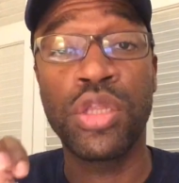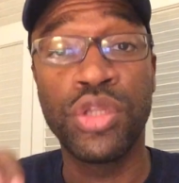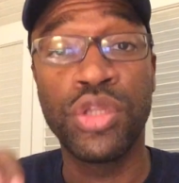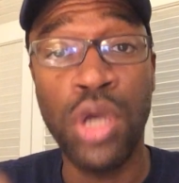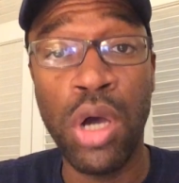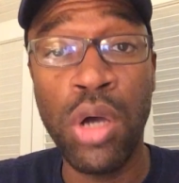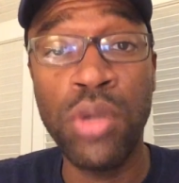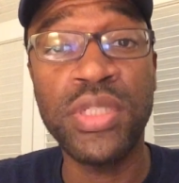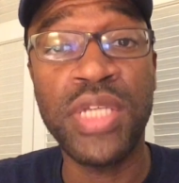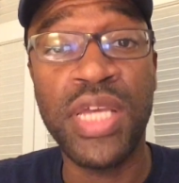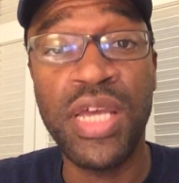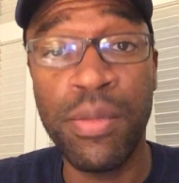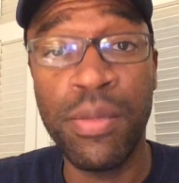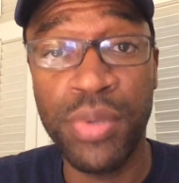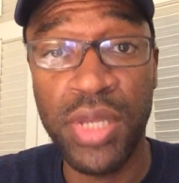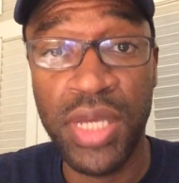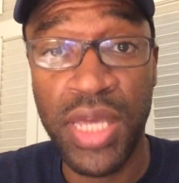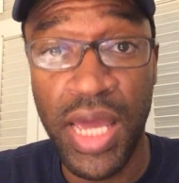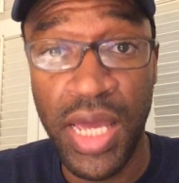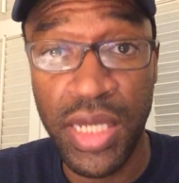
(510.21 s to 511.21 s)
Those
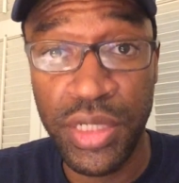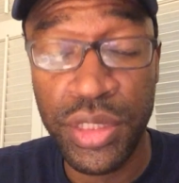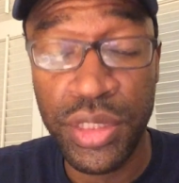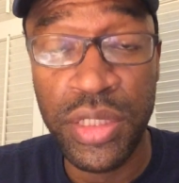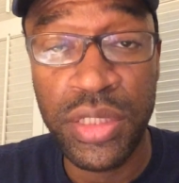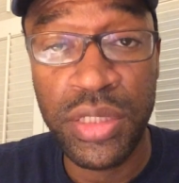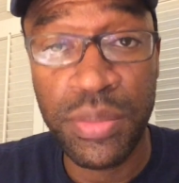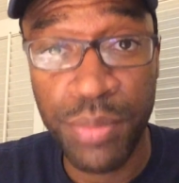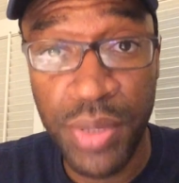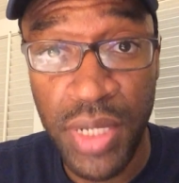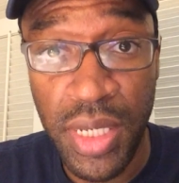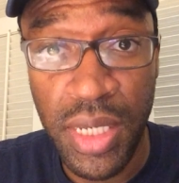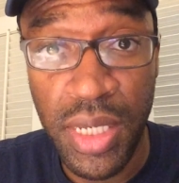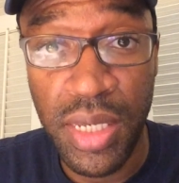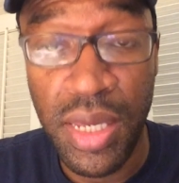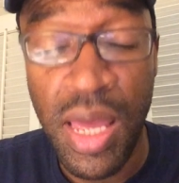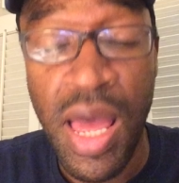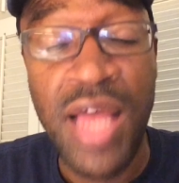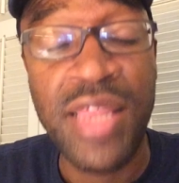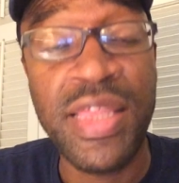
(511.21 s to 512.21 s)
implications
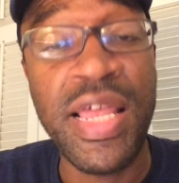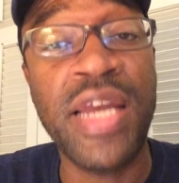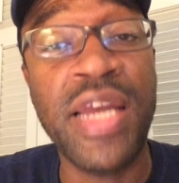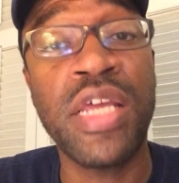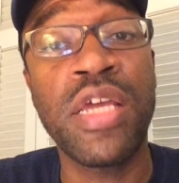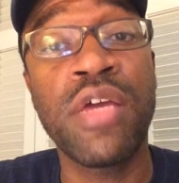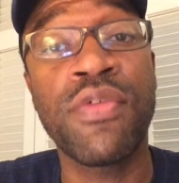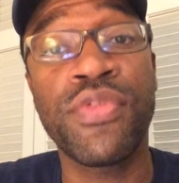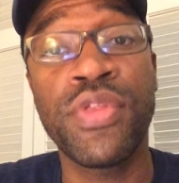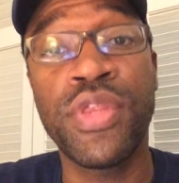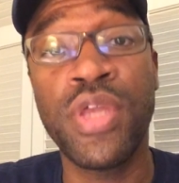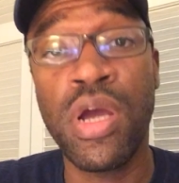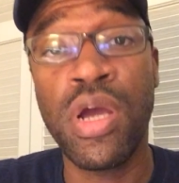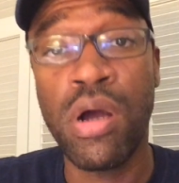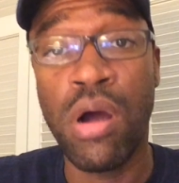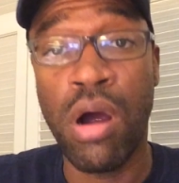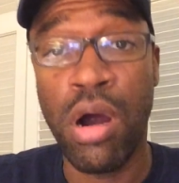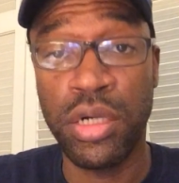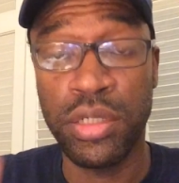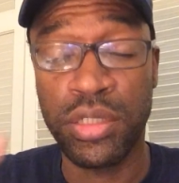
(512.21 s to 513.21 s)
being that if
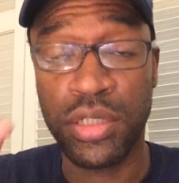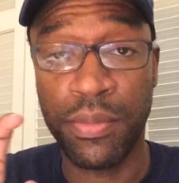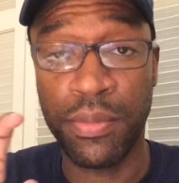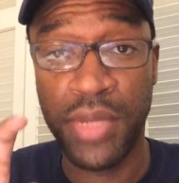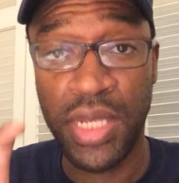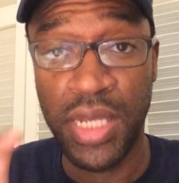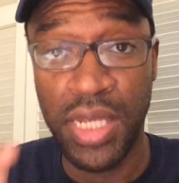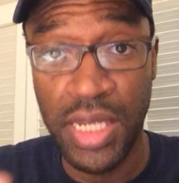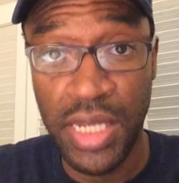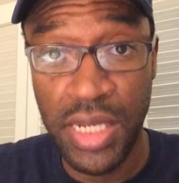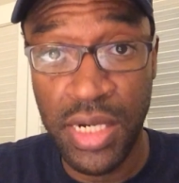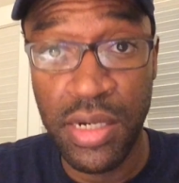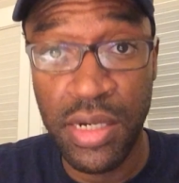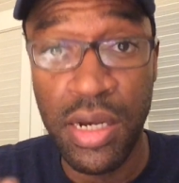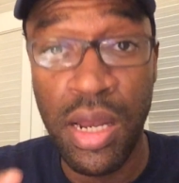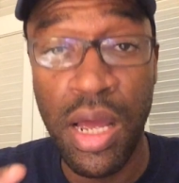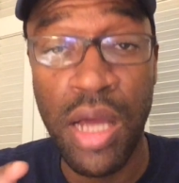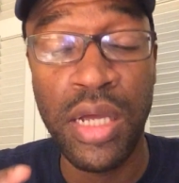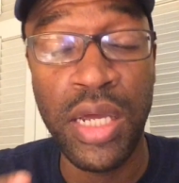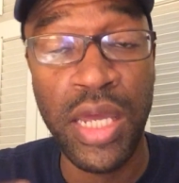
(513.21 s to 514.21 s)
there are some
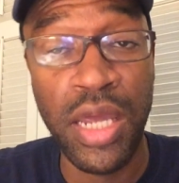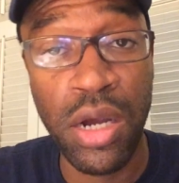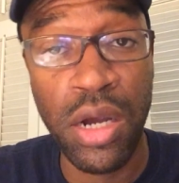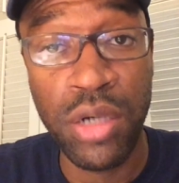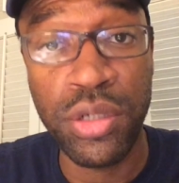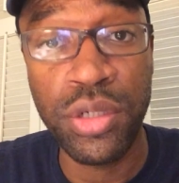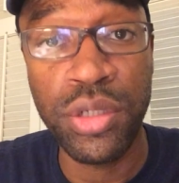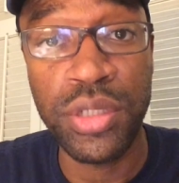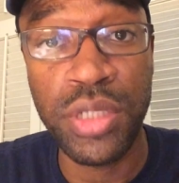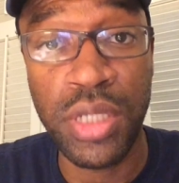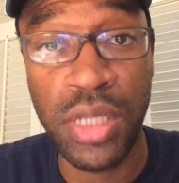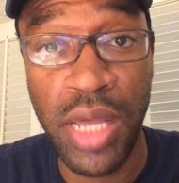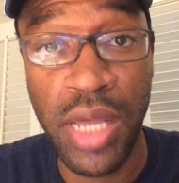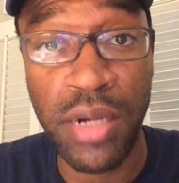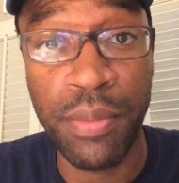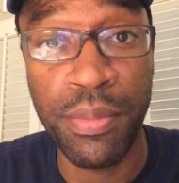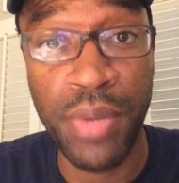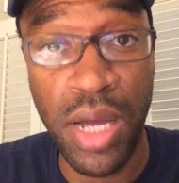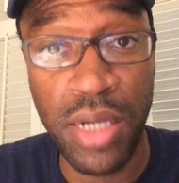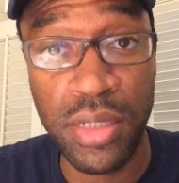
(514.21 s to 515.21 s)
hidden character
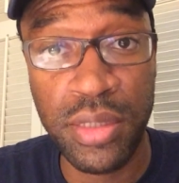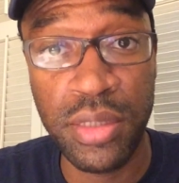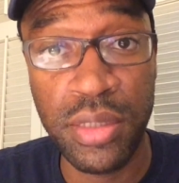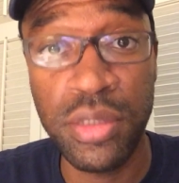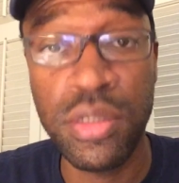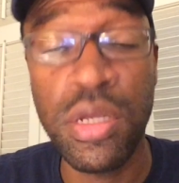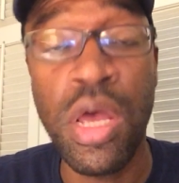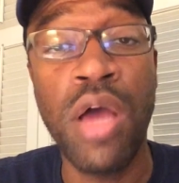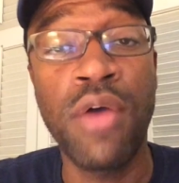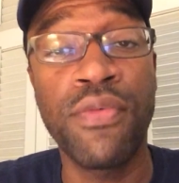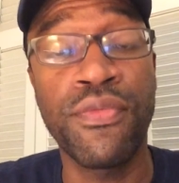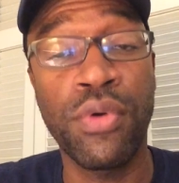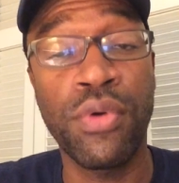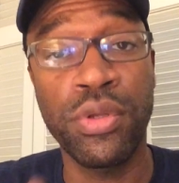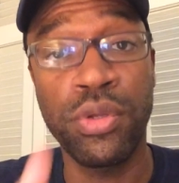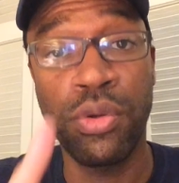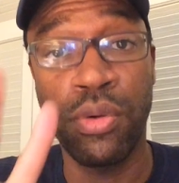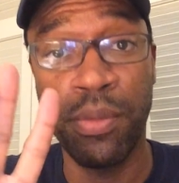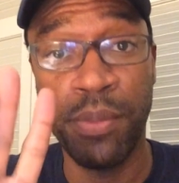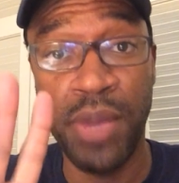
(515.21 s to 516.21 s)
select boxes for
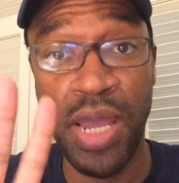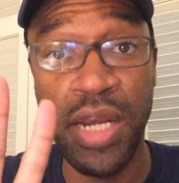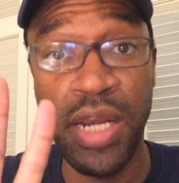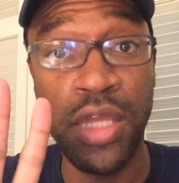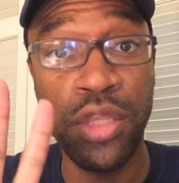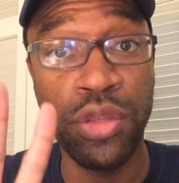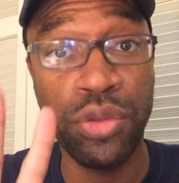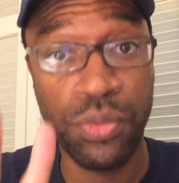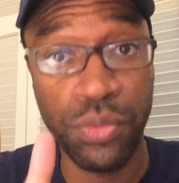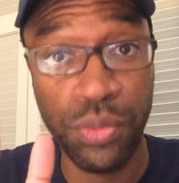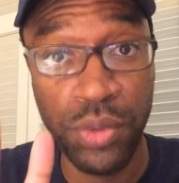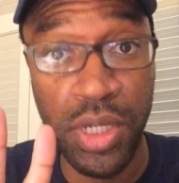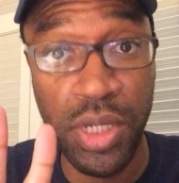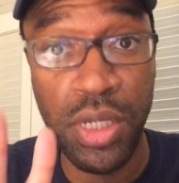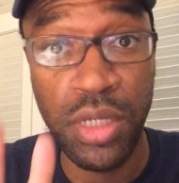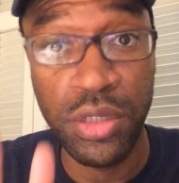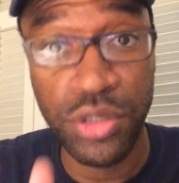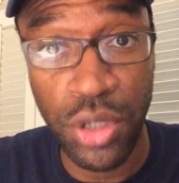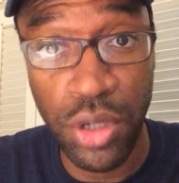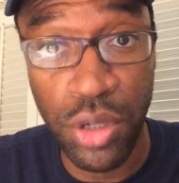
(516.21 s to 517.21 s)
the remaining
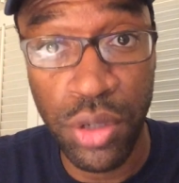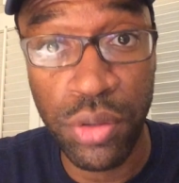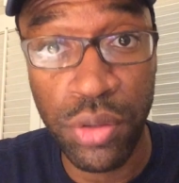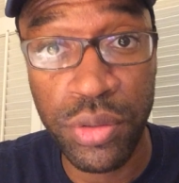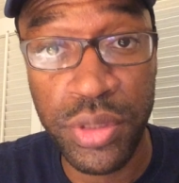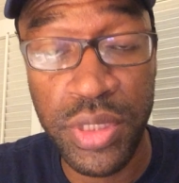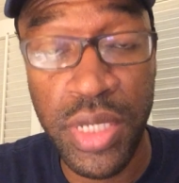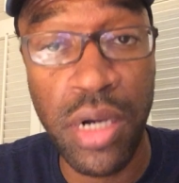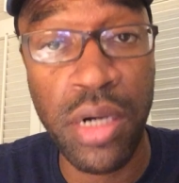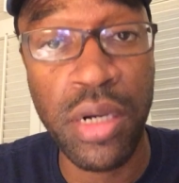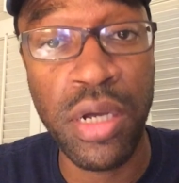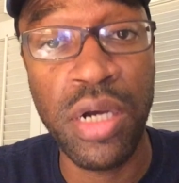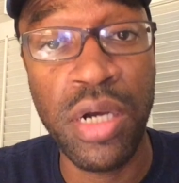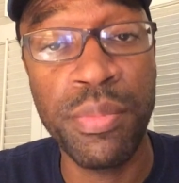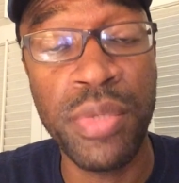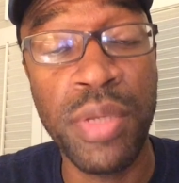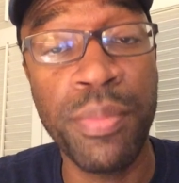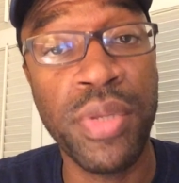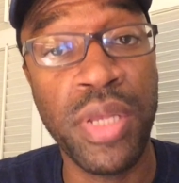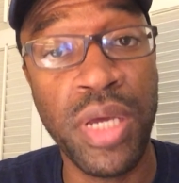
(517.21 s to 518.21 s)
three turtles that are going
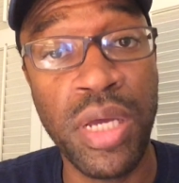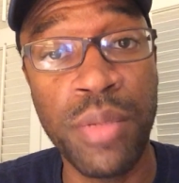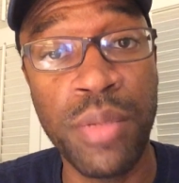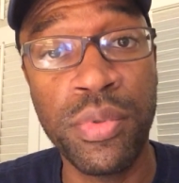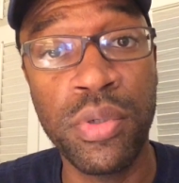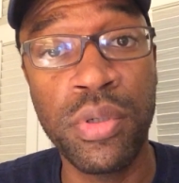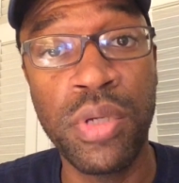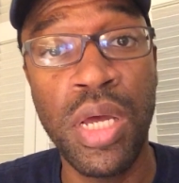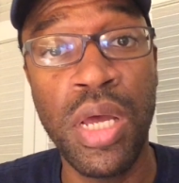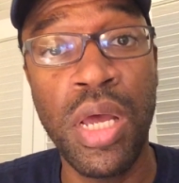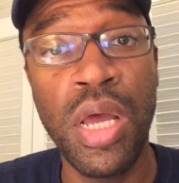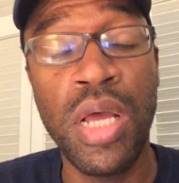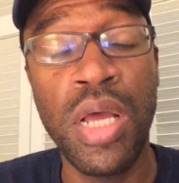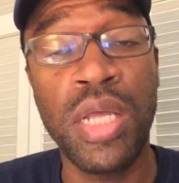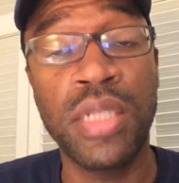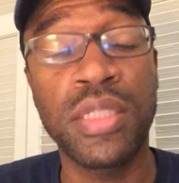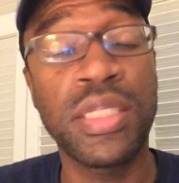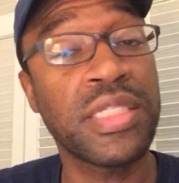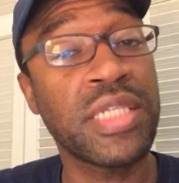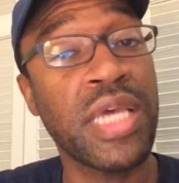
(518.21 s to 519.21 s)
to be playable,
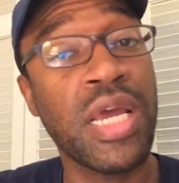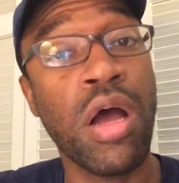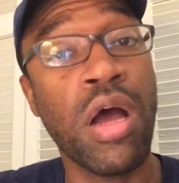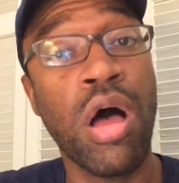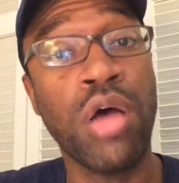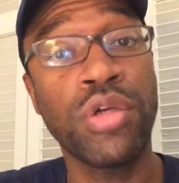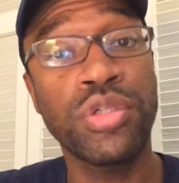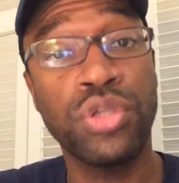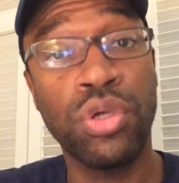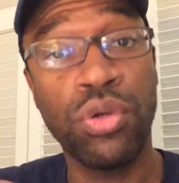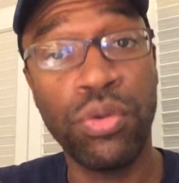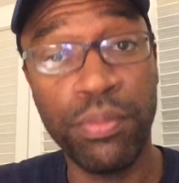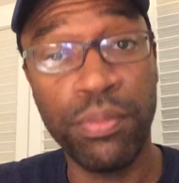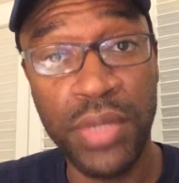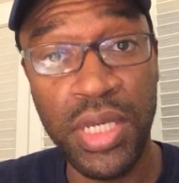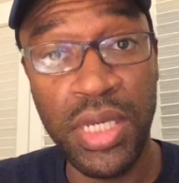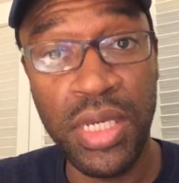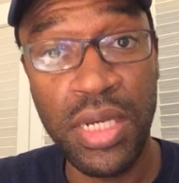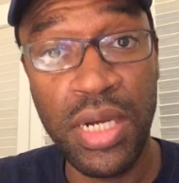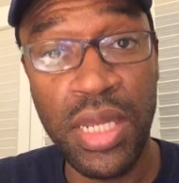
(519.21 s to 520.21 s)
does that also
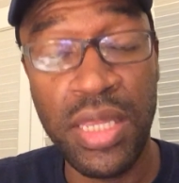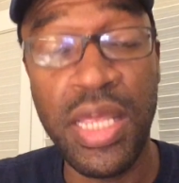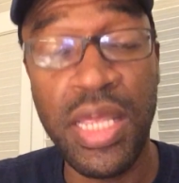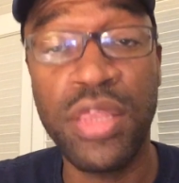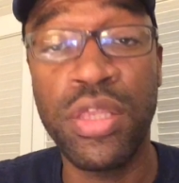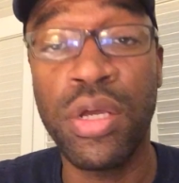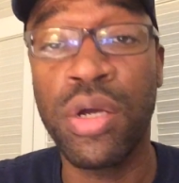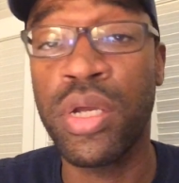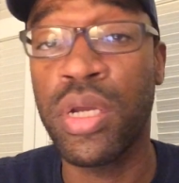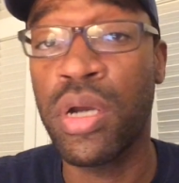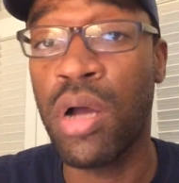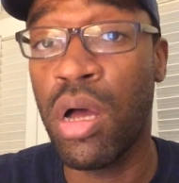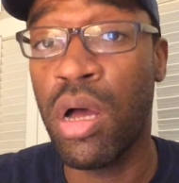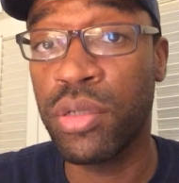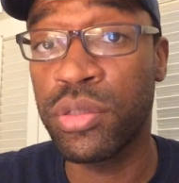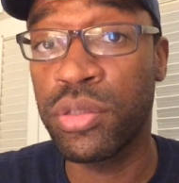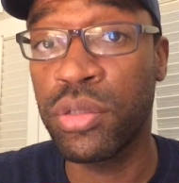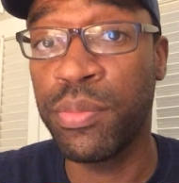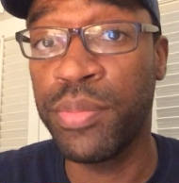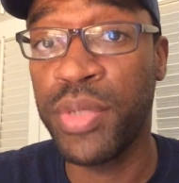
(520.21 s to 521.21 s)
mean that there can
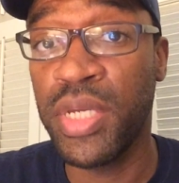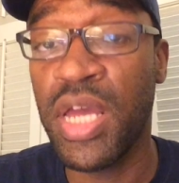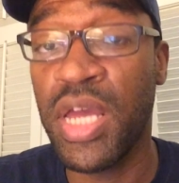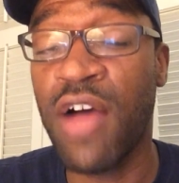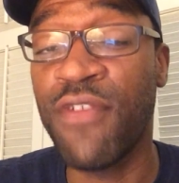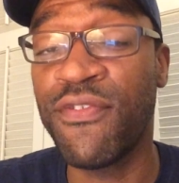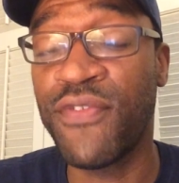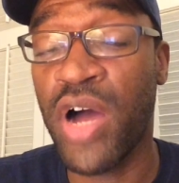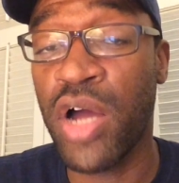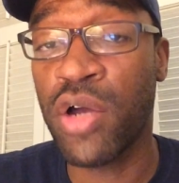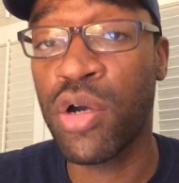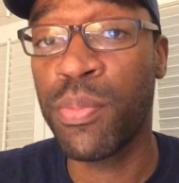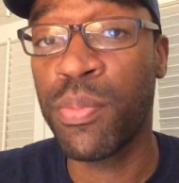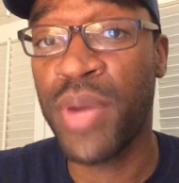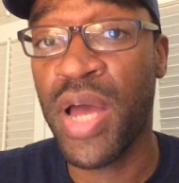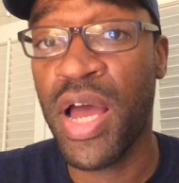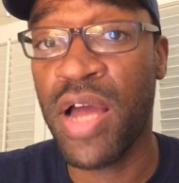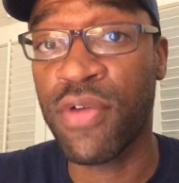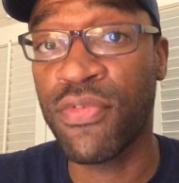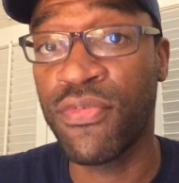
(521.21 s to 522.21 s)
also be a Fighter
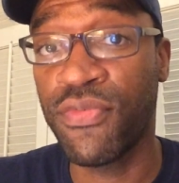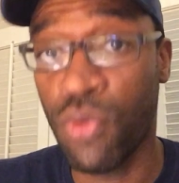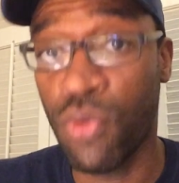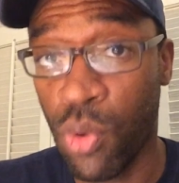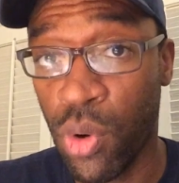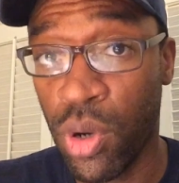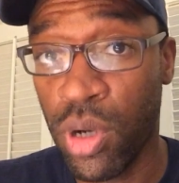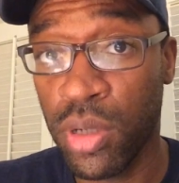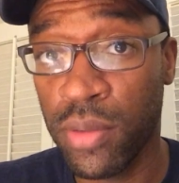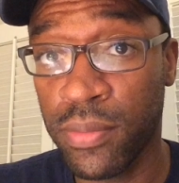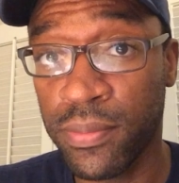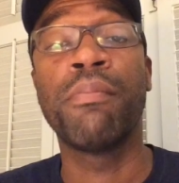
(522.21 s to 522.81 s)
Pack 4?